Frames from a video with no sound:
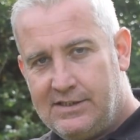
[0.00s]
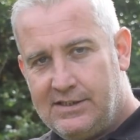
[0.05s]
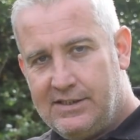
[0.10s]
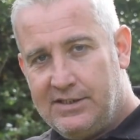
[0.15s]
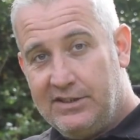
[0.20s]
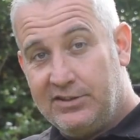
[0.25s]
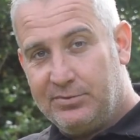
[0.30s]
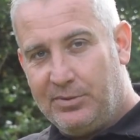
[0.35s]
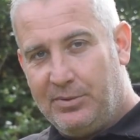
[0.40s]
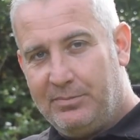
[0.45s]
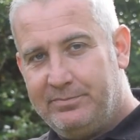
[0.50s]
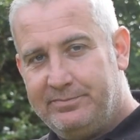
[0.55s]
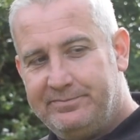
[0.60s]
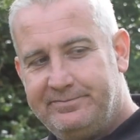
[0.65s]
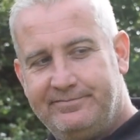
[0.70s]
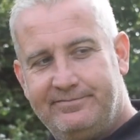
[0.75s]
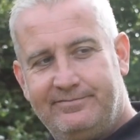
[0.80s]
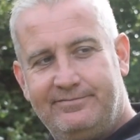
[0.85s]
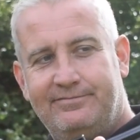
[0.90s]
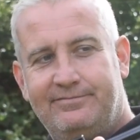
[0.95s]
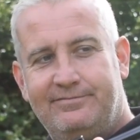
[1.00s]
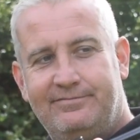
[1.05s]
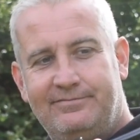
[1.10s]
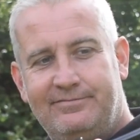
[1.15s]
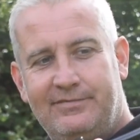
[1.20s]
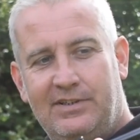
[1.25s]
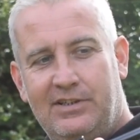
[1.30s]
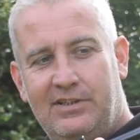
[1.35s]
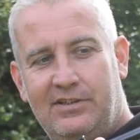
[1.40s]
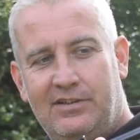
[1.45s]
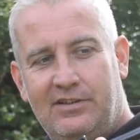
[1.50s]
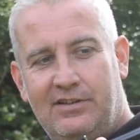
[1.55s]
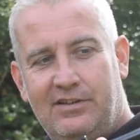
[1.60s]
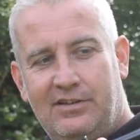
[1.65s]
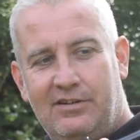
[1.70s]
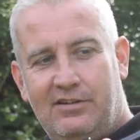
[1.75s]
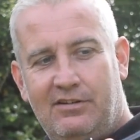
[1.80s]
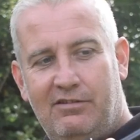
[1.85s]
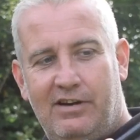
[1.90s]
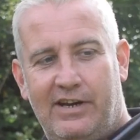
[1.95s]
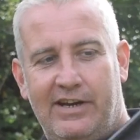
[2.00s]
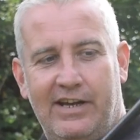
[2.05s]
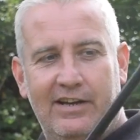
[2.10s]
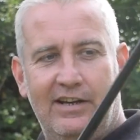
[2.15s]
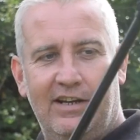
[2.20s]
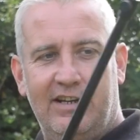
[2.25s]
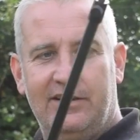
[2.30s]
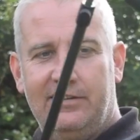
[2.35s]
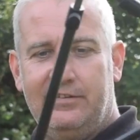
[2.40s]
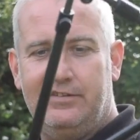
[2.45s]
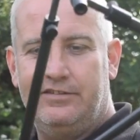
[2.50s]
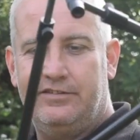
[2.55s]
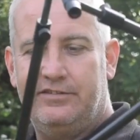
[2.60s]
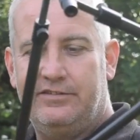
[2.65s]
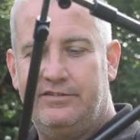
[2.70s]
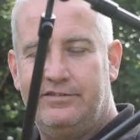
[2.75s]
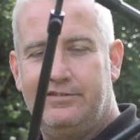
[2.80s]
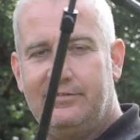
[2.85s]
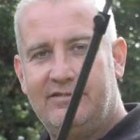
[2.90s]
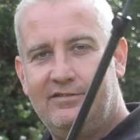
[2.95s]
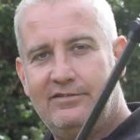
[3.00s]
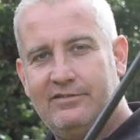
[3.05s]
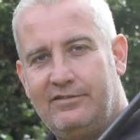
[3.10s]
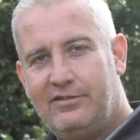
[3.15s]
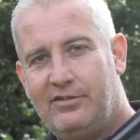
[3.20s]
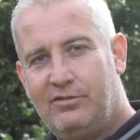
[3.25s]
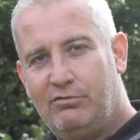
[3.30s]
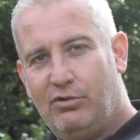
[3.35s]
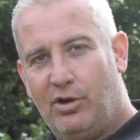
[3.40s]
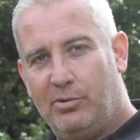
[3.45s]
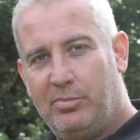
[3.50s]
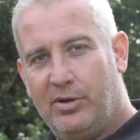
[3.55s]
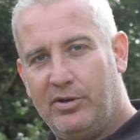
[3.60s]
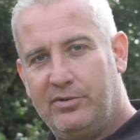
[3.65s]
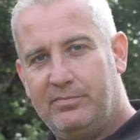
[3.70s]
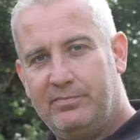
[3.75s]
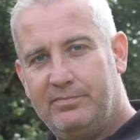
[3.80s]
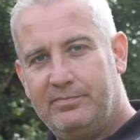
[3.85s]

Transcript: This one. R.A.D Angling Rod Pod.